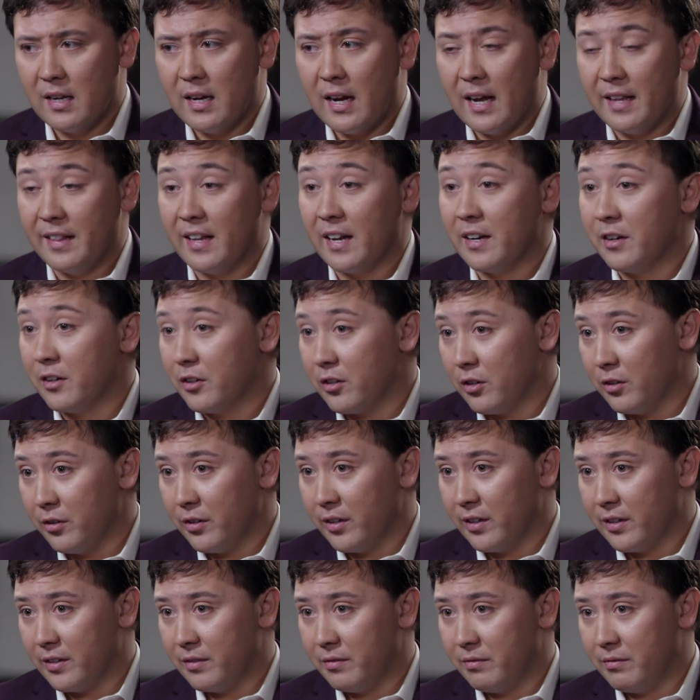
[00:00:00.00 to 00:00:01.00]
and that
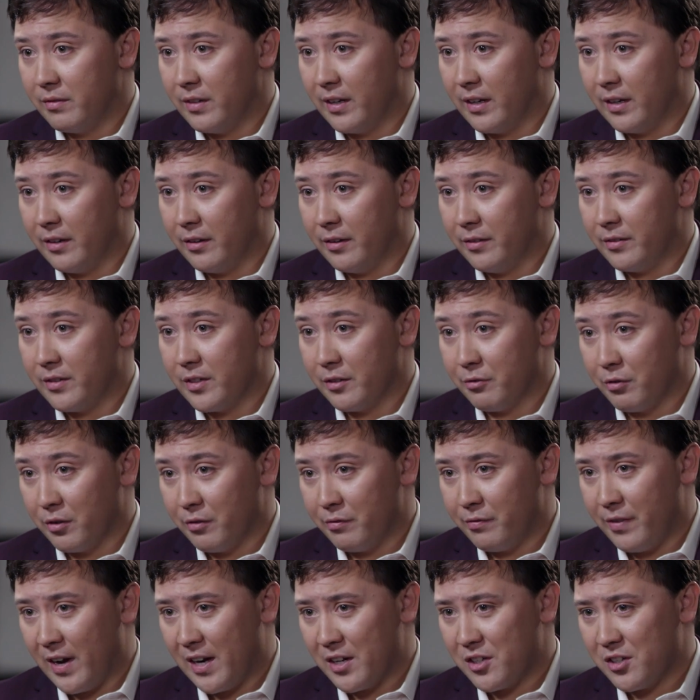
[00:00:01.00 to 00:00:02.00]
included the different
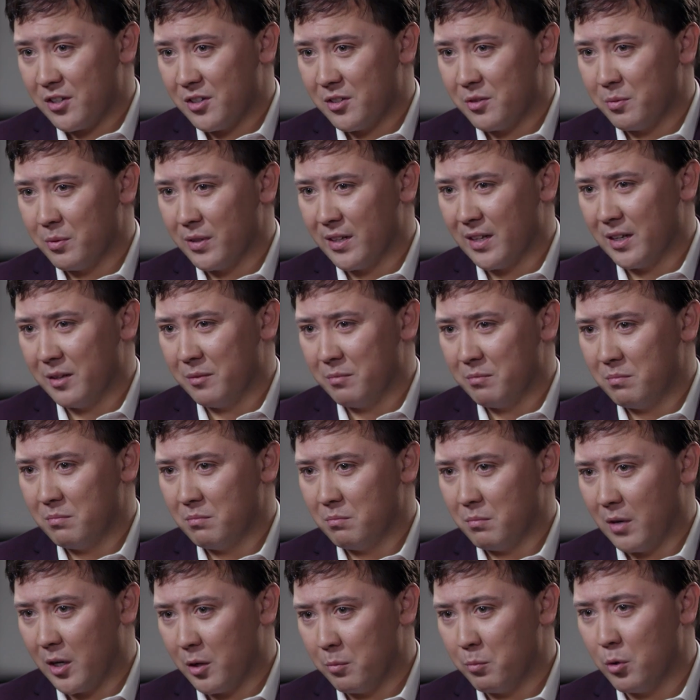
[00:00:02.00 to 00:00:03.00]
factions within
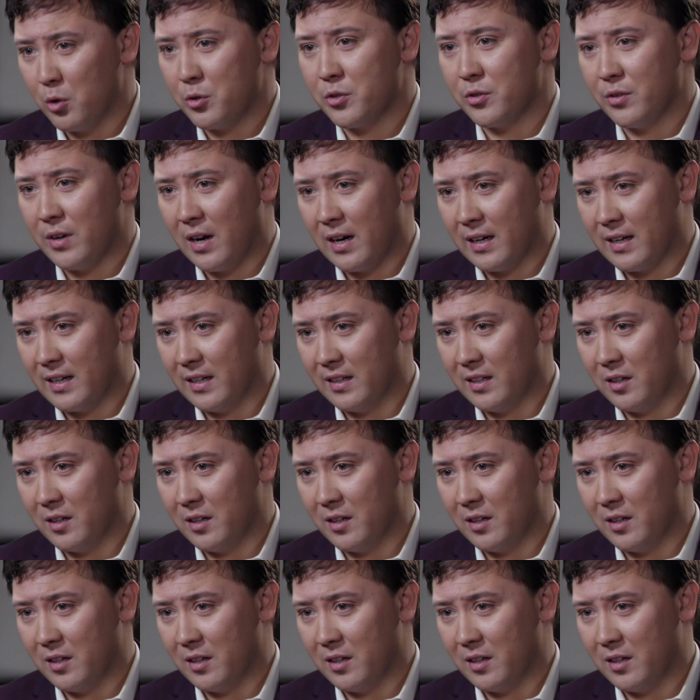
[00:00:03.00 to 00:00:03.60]
Mana Motuhake.